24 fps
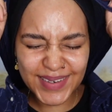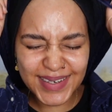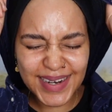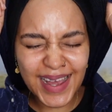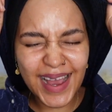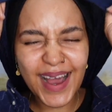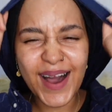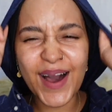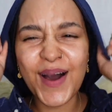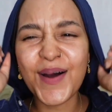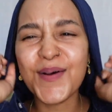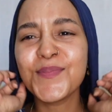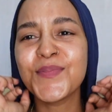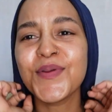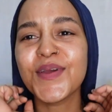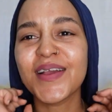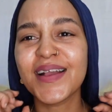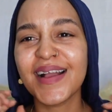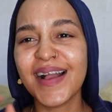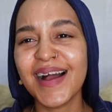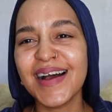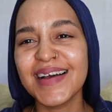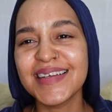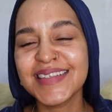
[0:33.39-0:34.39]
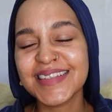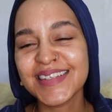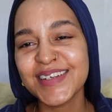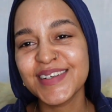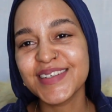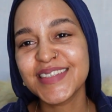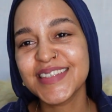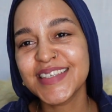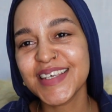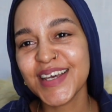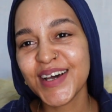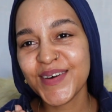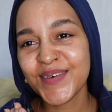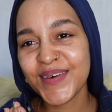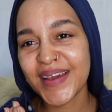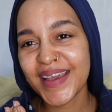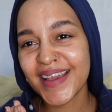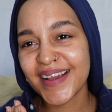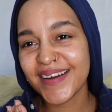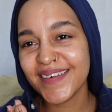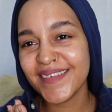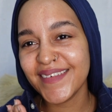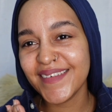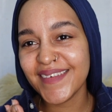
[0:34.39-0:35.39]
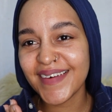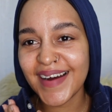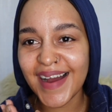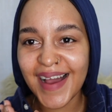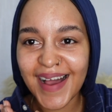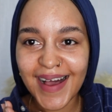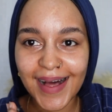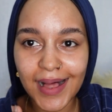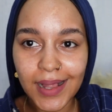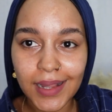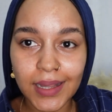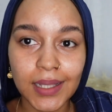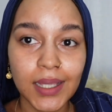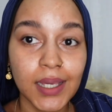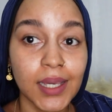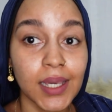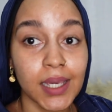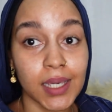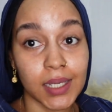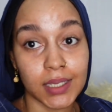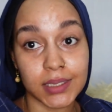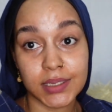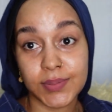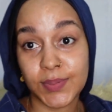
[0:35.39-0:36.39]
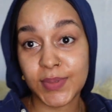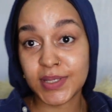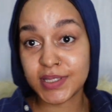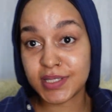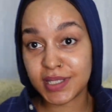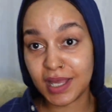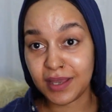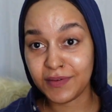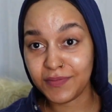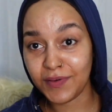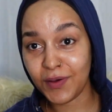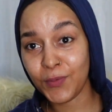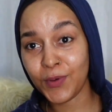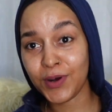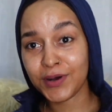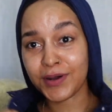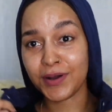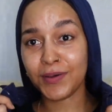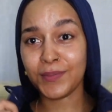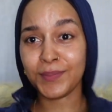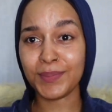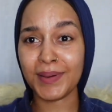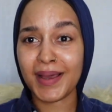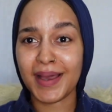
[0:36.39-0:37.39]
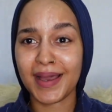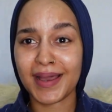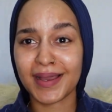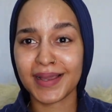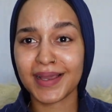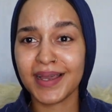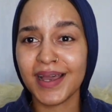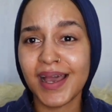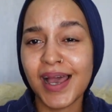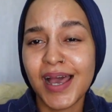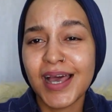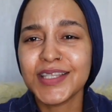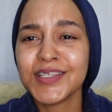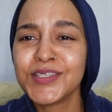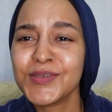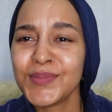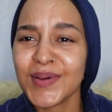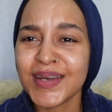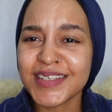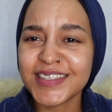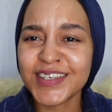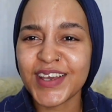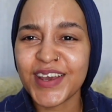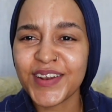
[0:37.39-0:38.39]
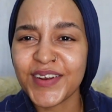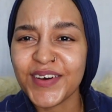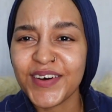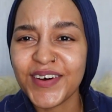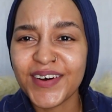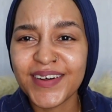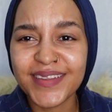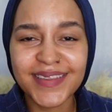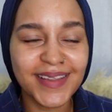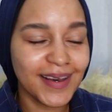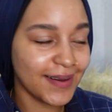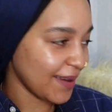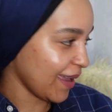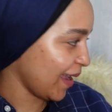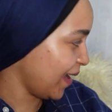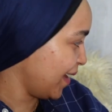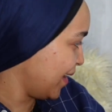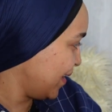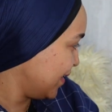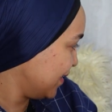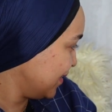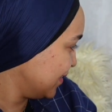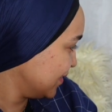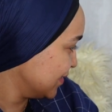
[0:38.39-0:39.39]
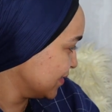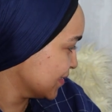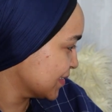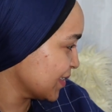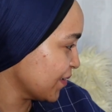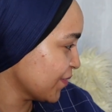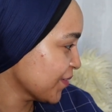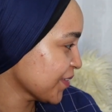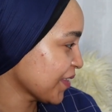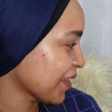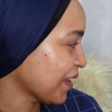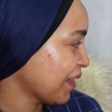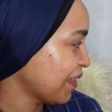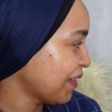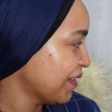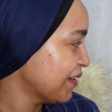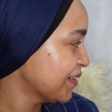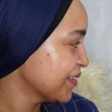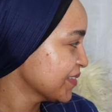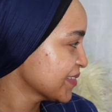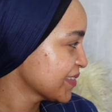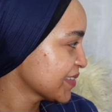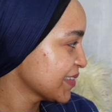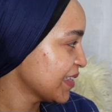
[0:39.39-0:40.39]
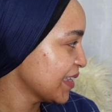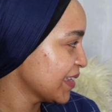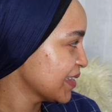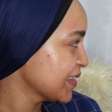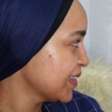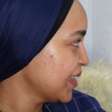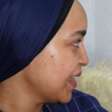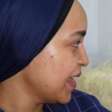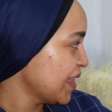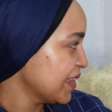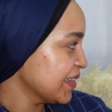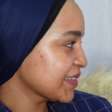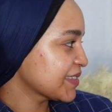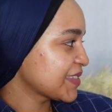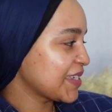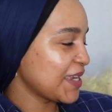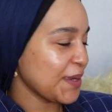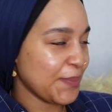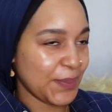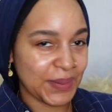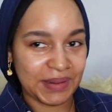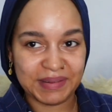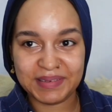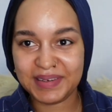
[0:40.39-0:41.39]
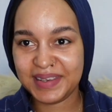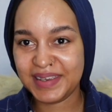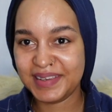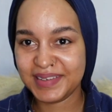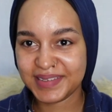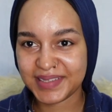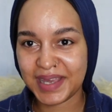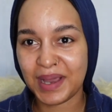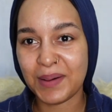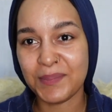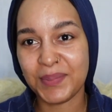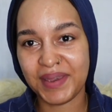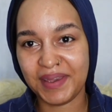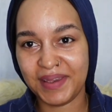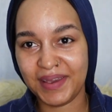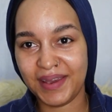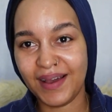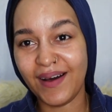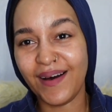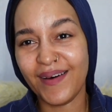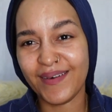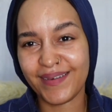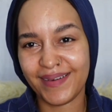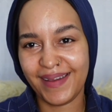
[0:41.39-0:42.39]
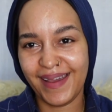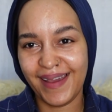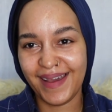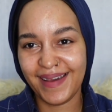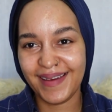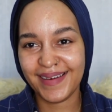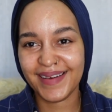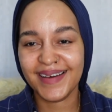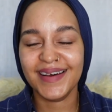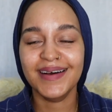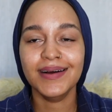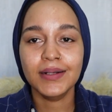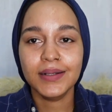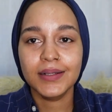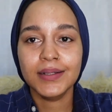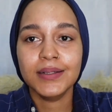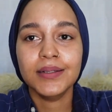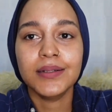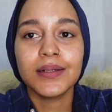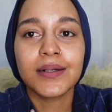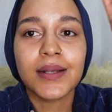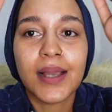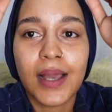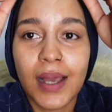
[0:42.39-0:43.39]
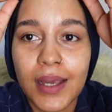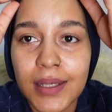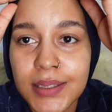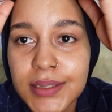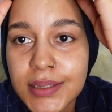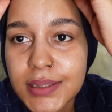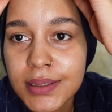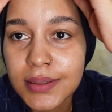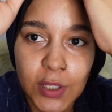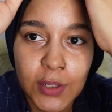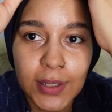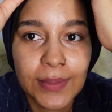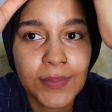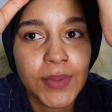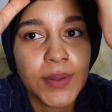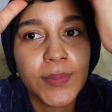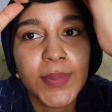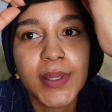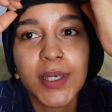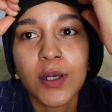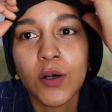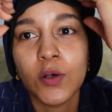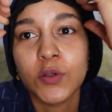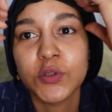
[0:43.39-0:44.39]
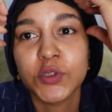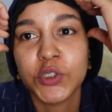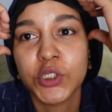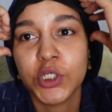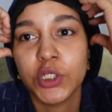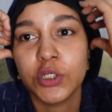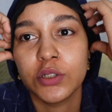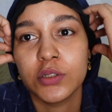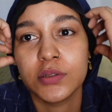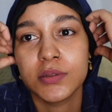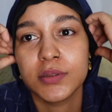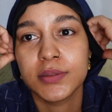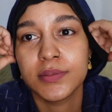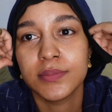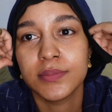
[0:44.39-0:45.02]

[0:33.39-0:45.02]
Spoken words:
I hope you guys are doing well. It's me Saifa, welcome back to my channel. Okay, is everything close? Let's keep it neat up here. Okay. Oh guys, look at me being all chill.